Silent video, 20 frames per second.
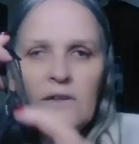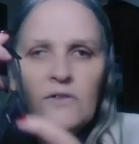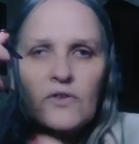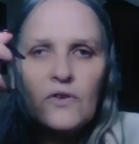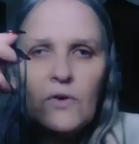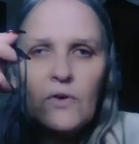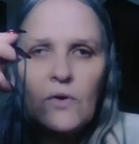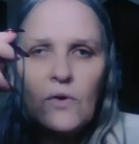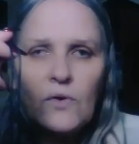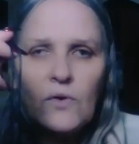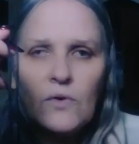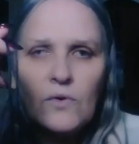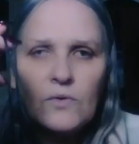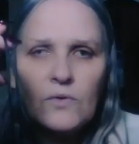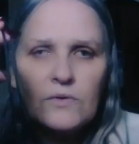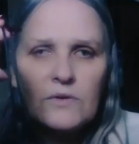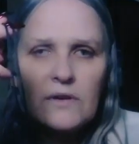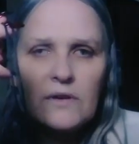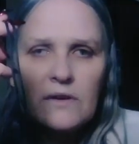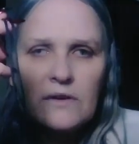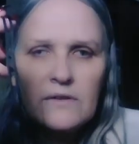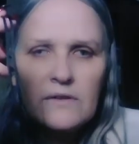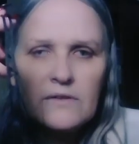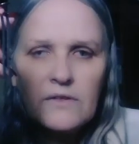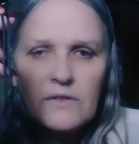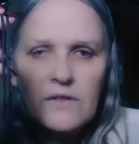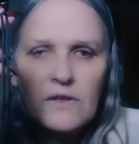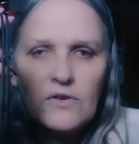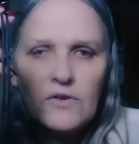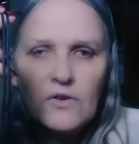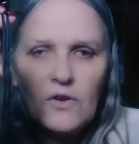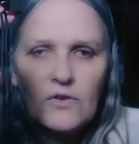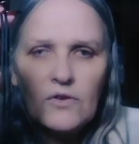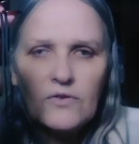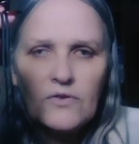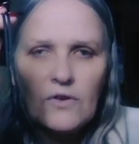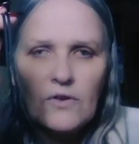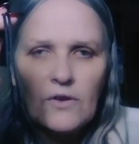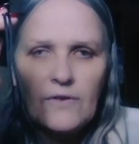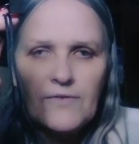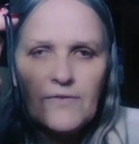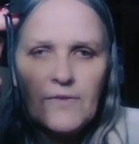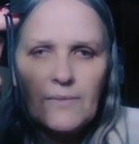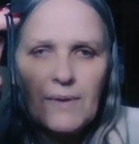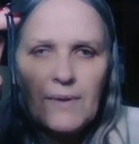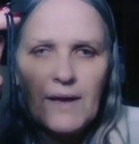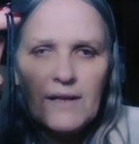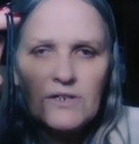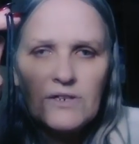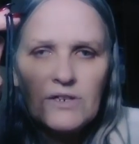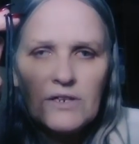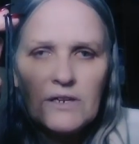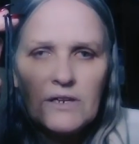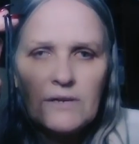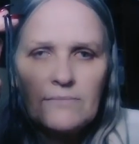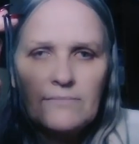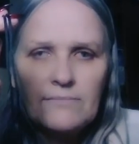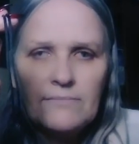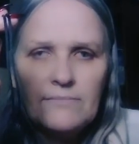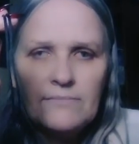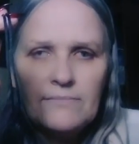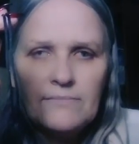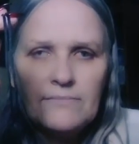to hold the knot of the pendulum.